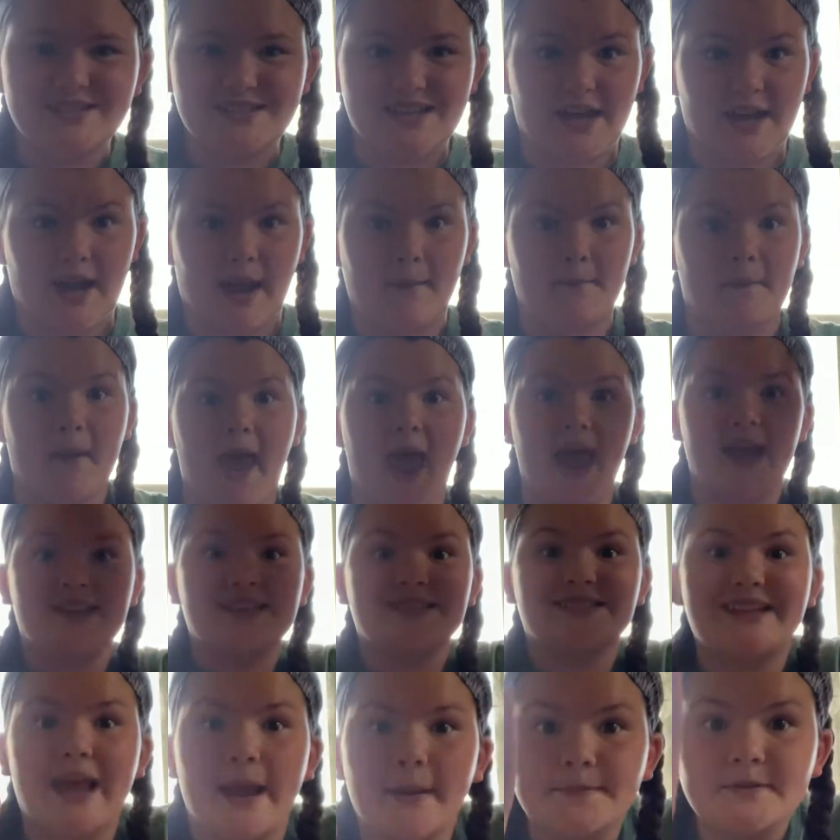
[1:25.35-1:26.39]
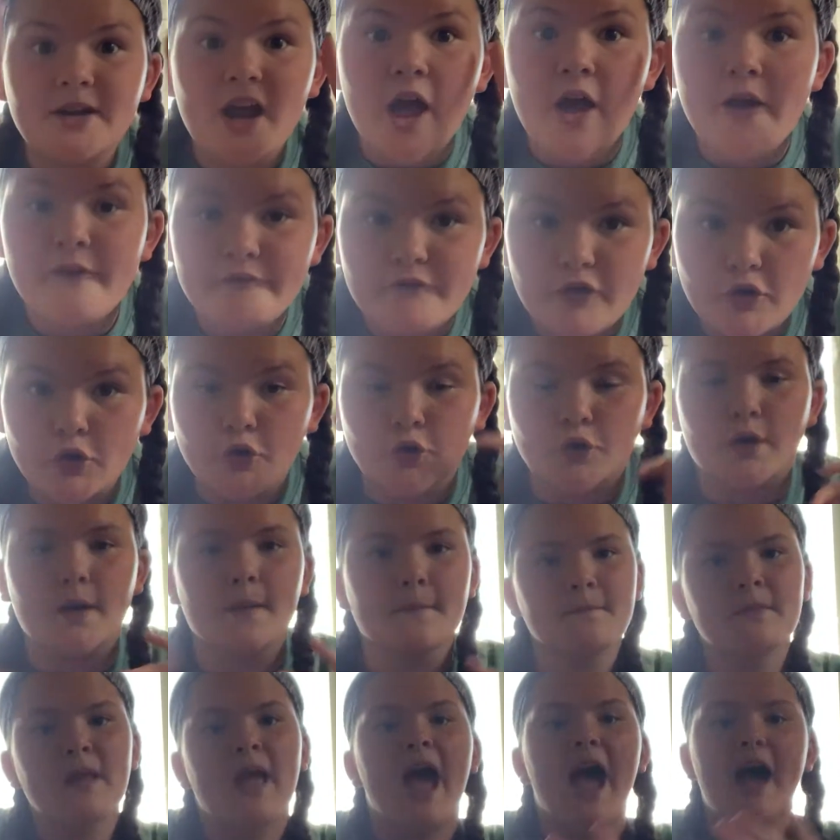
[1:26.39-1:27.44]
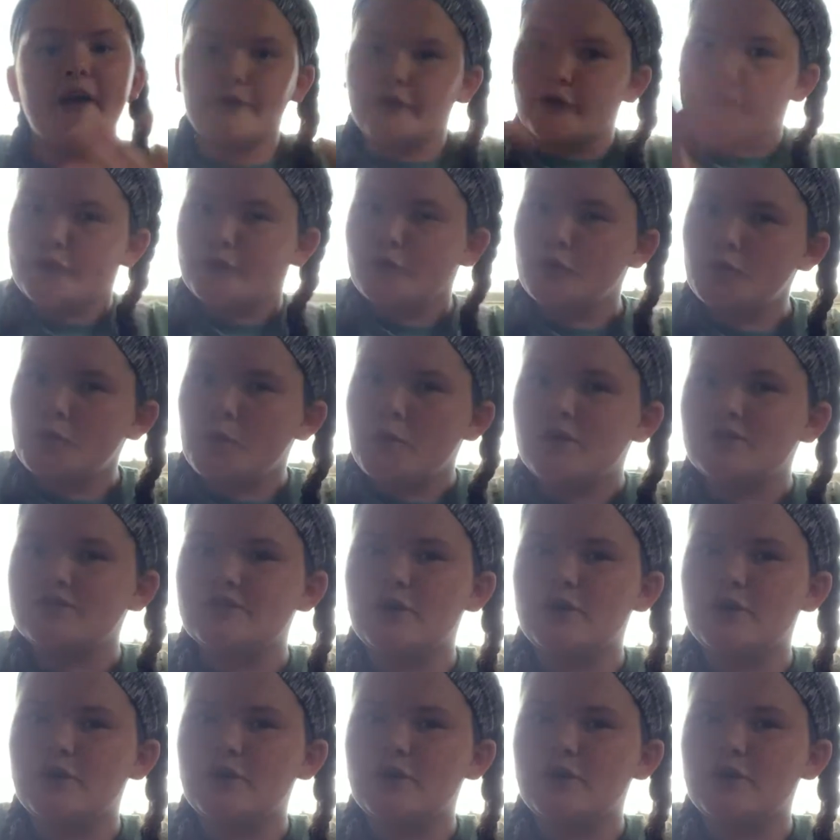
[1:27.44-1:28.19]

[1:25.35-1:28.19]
set up, except food. Have your food bowls